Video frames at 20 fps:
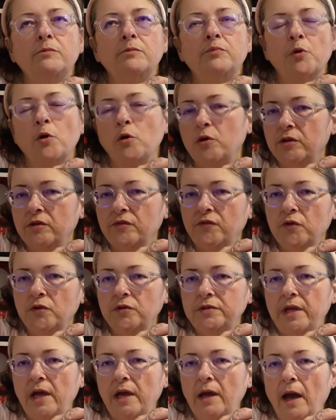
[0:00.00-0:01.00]
Broke it the
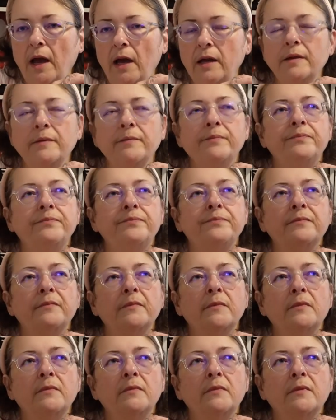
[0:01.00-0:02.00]
first day I had it.
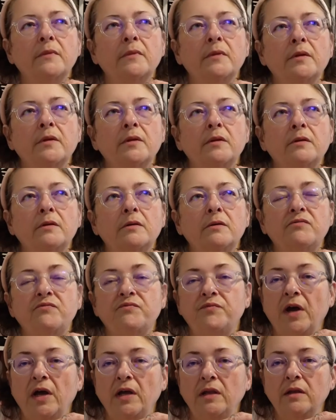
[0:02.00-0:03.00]

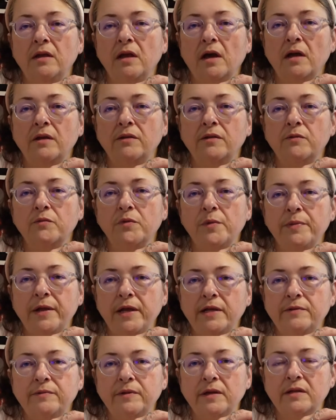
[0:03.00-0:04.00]
Finally got the
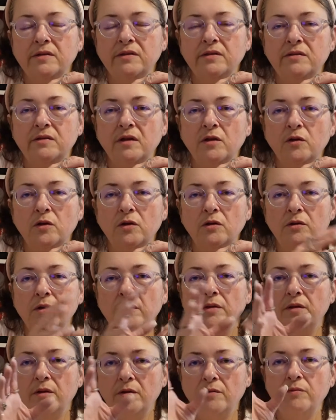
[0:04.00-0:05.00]
replacement because it's under,
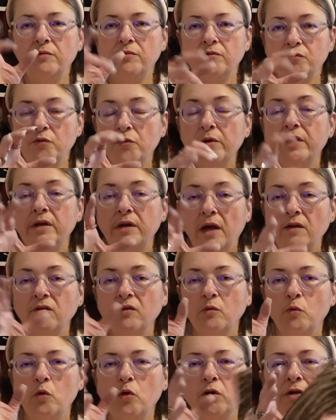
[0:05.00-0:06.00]
the screen has
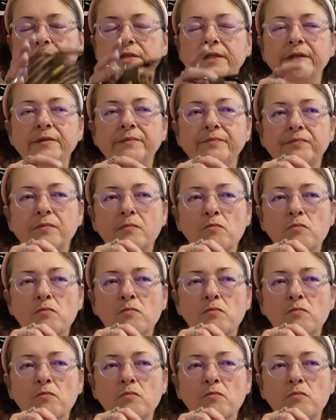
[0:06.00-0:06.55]
a warranty.